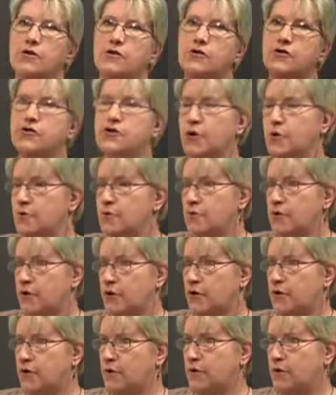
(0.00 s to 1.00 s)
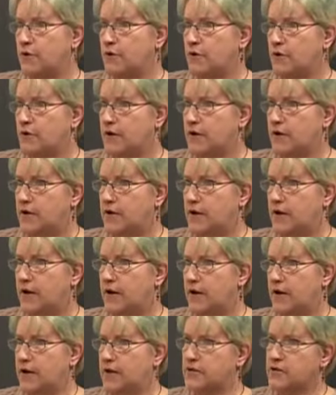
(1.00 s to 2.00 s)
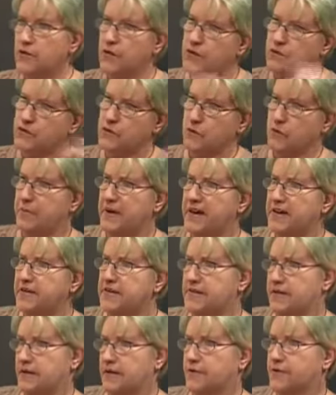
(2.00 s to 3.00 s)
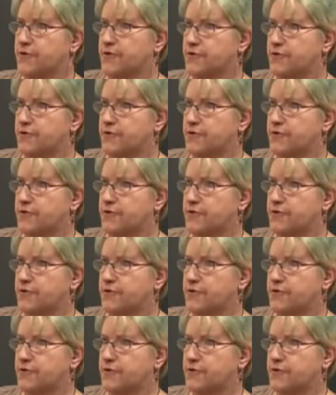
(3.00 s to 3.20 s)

don't go and talk to a bystander